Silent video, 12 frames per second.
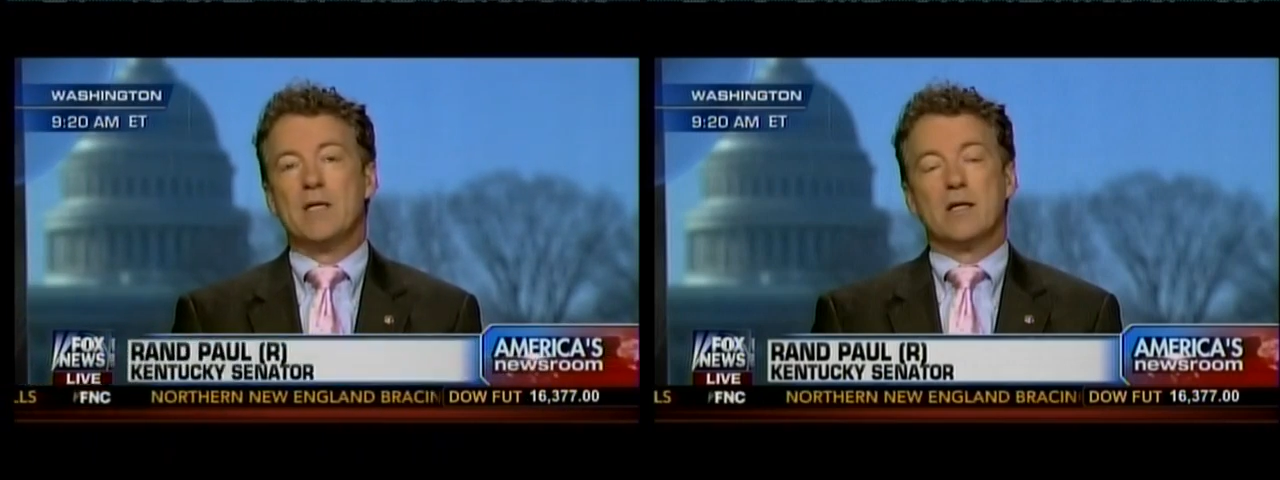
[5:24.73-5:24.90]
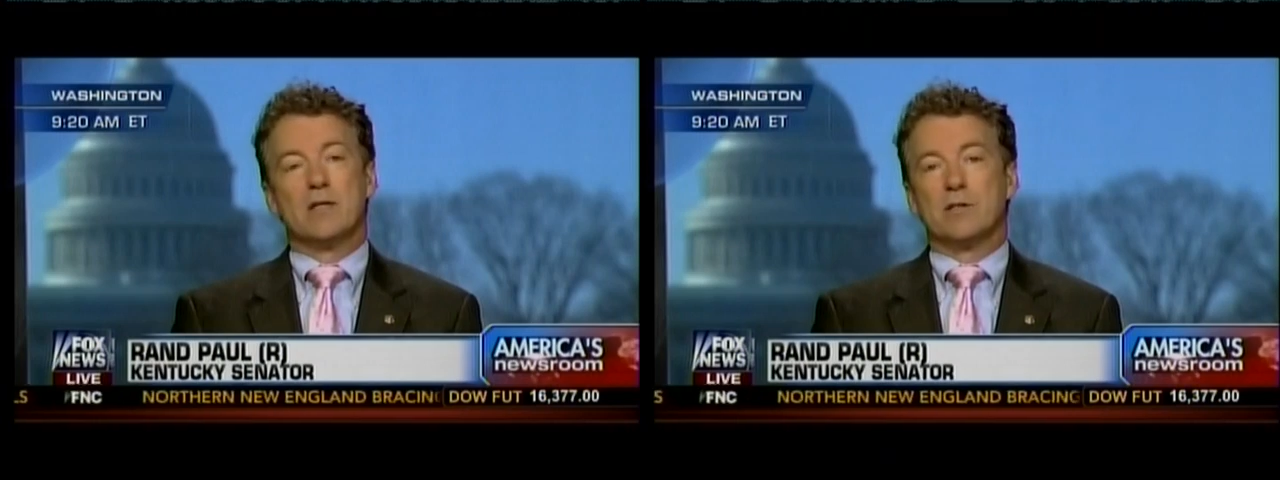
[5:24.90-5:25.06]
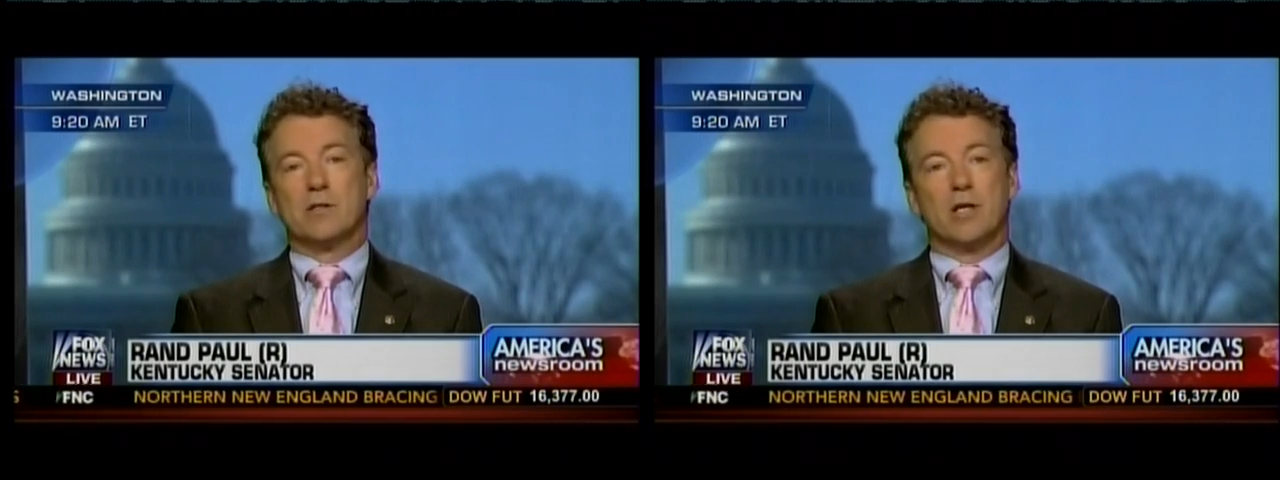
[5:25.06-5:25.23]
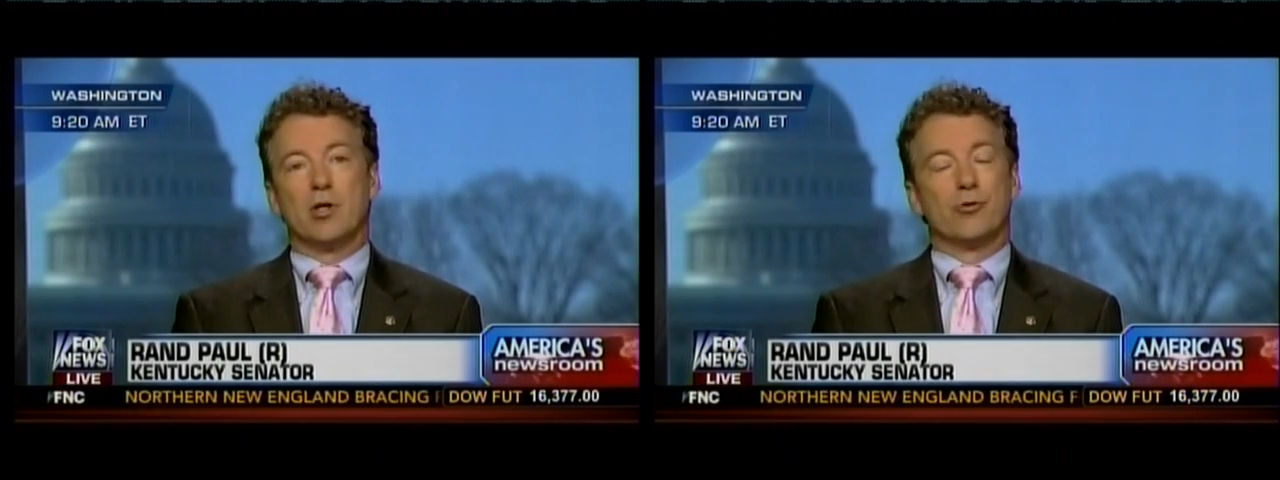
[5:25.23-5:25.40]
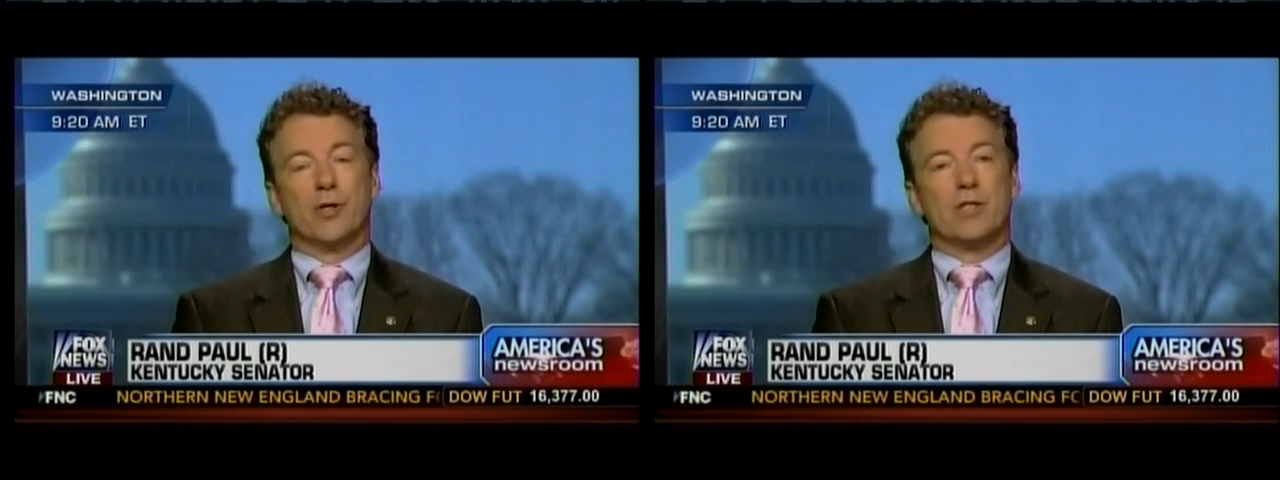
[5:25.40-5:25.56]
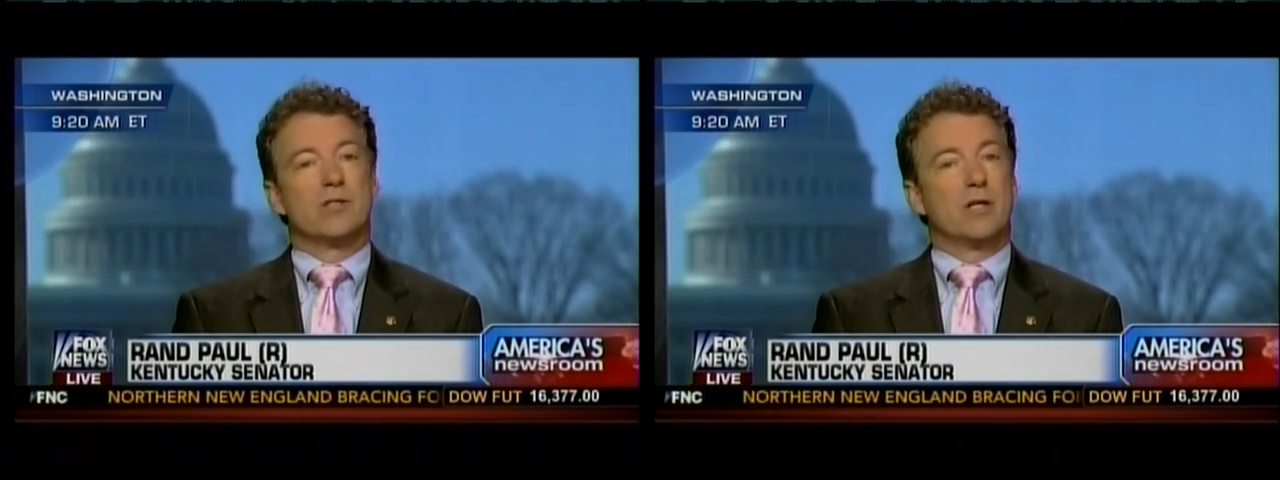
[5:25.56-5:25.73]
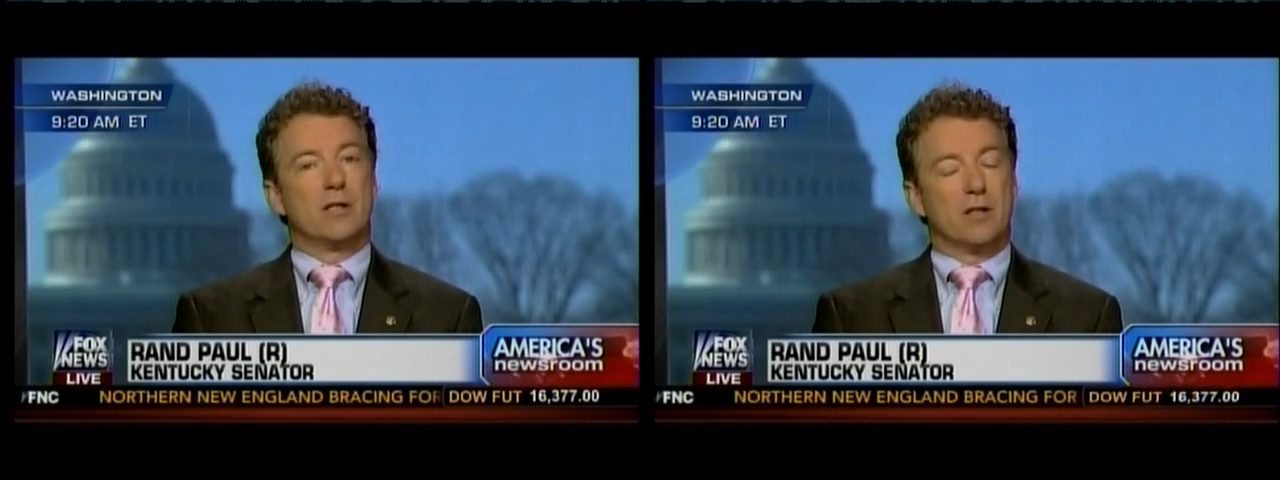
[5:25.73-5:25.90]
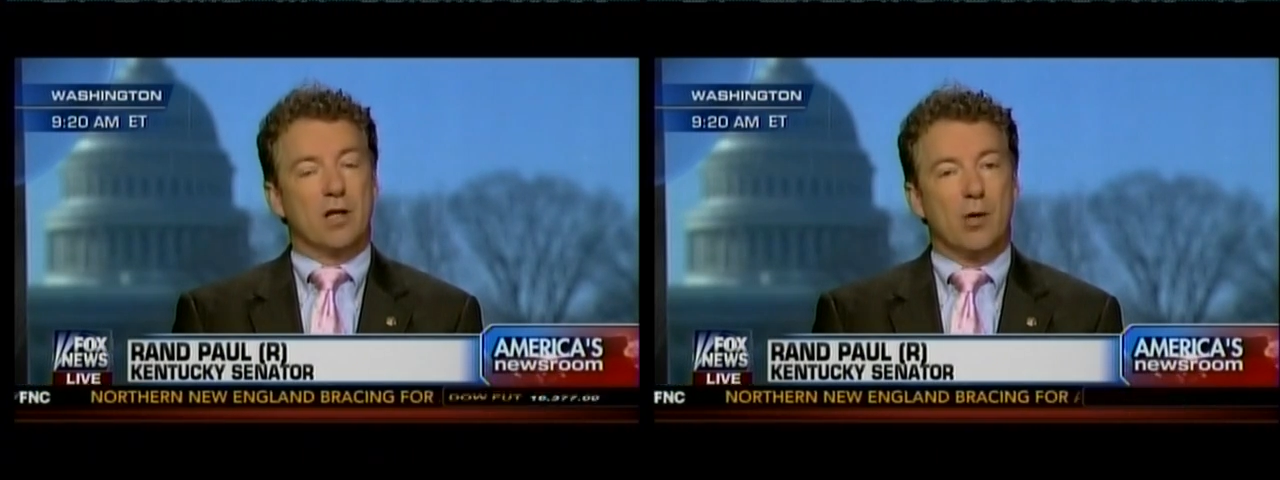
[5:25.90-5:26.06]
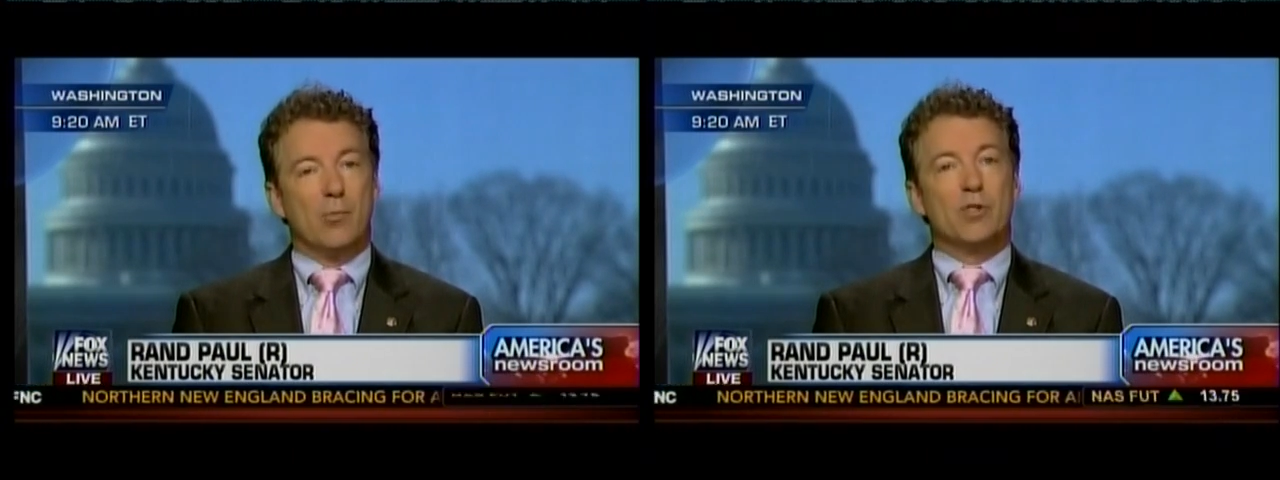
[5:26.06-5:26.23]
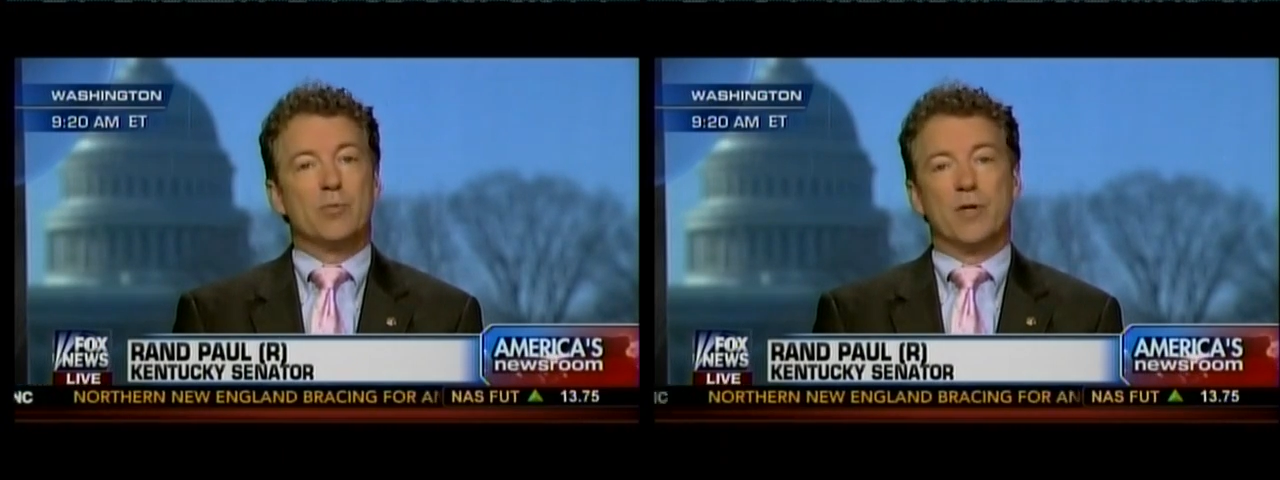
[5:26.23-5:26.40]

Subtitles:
is that they don't think it's any of the government's